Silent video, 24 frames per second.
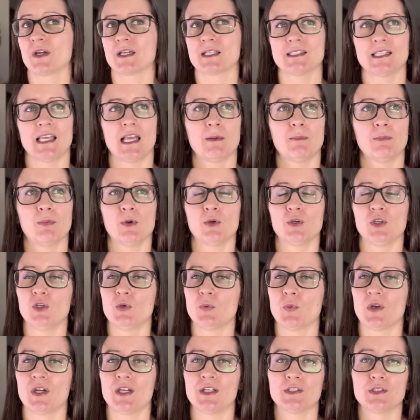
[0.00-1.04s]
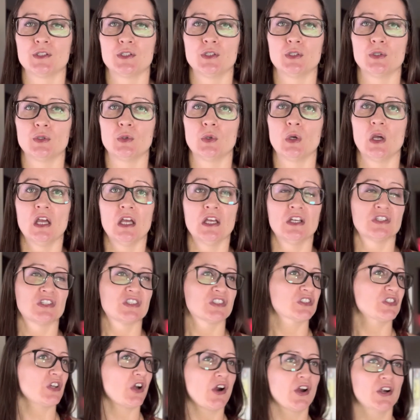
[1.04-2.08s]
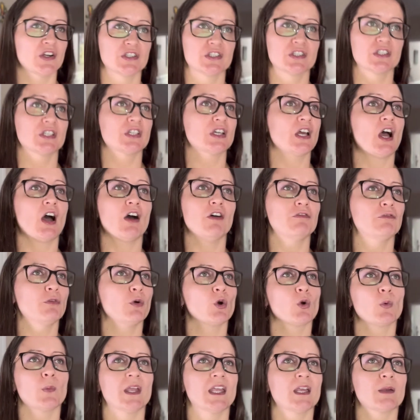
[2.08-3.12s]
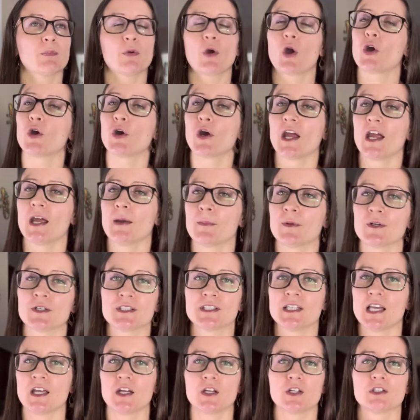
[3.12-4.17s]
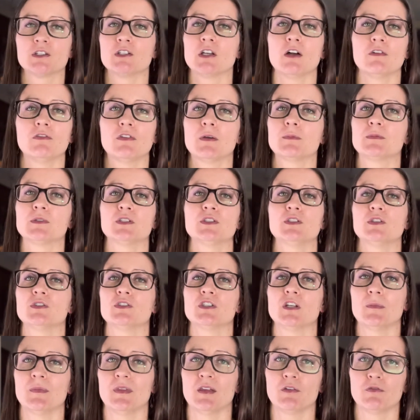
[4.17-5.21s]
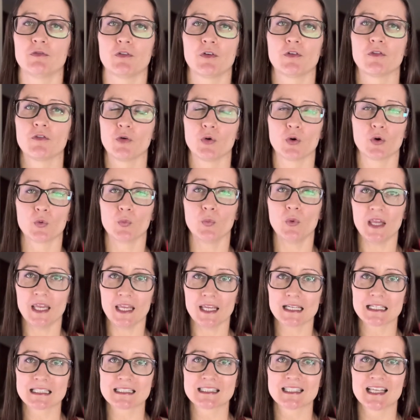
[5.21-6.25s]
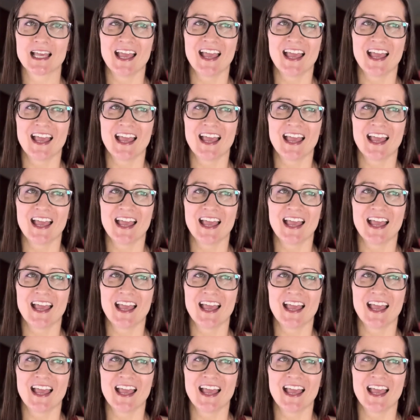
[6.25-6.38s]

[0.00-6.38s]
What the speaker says: example, you wanted to start a 4-week program or set yourself up to do something for 4 weeks,